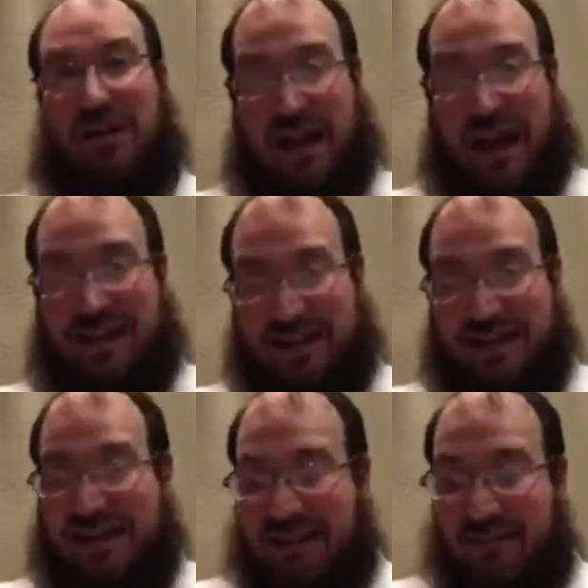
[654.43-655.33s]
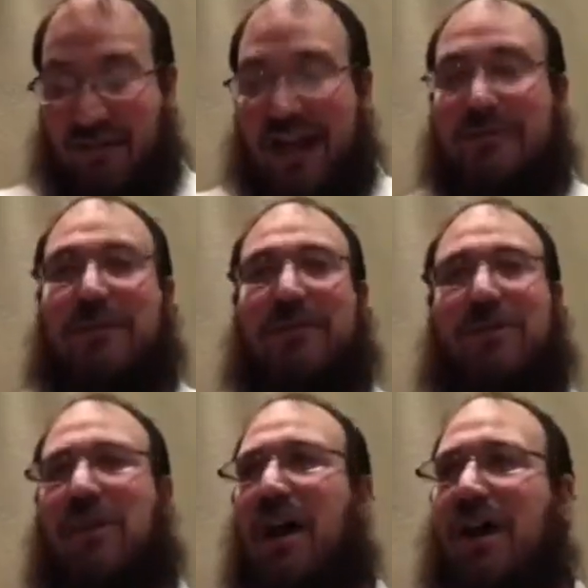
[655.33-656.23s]
and in a sense every aspect of our
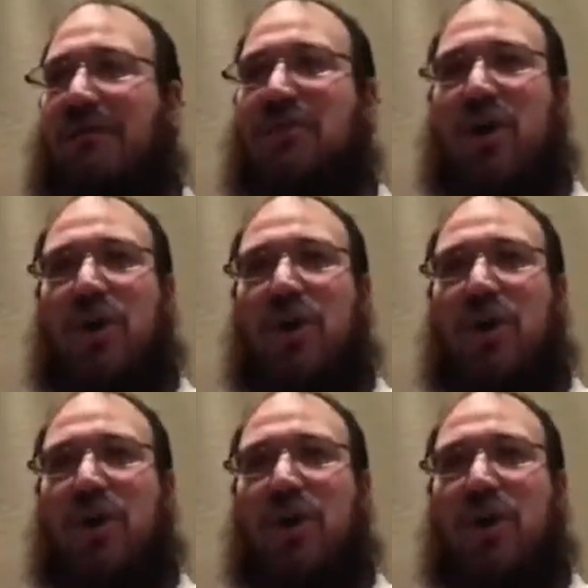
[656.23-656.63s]
lives,